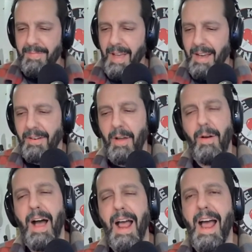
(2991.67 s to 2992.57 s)
I don't
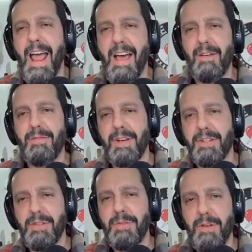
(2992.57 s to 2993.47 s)
know. I, I have uh,
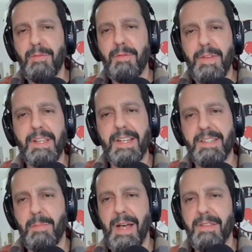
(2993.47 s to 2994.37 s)
two different
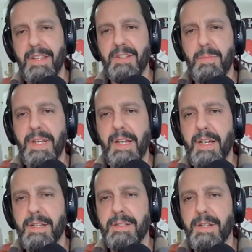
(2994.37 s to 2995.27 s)
feelings about this
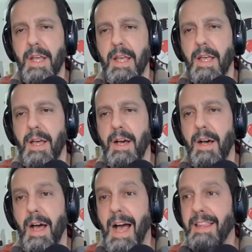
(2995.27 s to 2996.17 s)
because
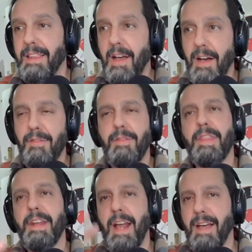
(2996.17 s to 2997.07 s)
uh, I love
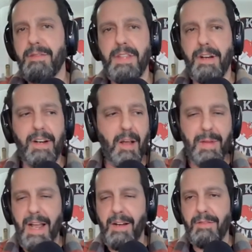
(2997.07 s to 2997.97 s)
the knives that are
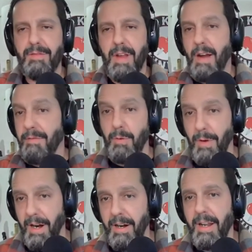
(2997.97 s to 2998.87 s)
coming out of
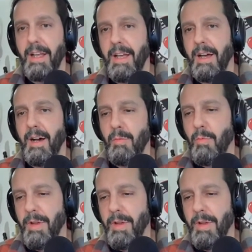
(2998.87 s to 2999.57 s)
everywhere, um, mm-hmm.